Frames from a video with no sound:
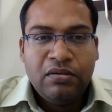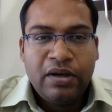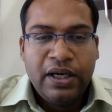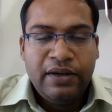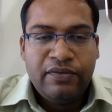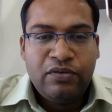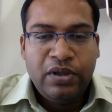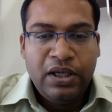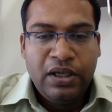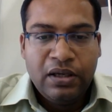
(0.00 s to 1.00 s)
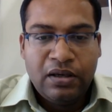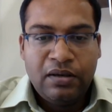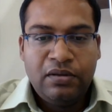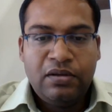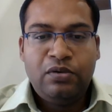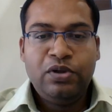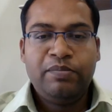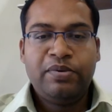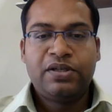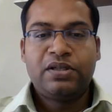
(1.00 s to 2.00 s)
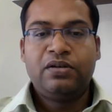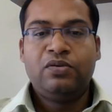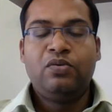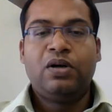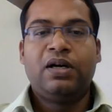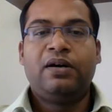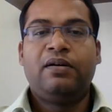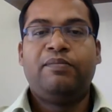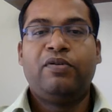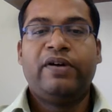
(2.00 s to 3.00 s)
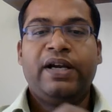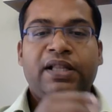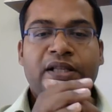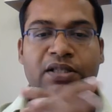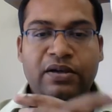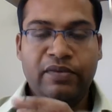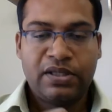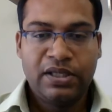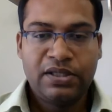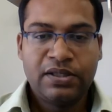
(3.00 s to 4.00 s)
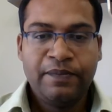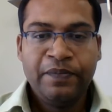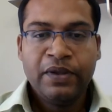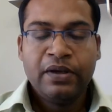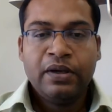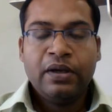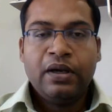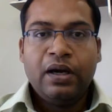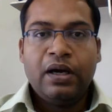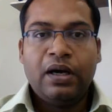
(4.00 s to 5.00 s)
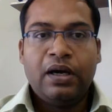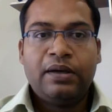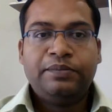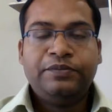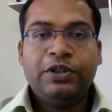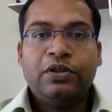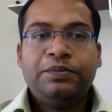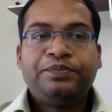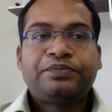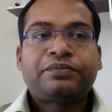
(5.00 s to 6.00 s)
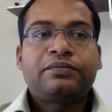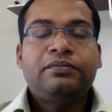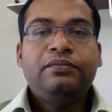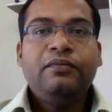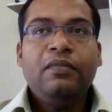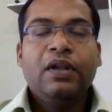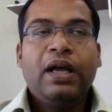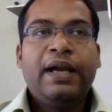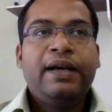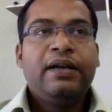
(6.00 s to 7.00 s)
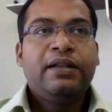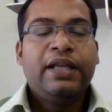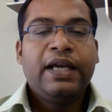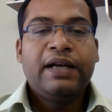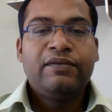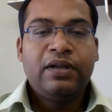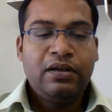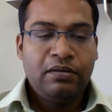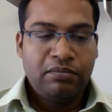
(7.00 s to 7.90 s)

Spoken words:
relief to the person who are providing the services. you know, and they have the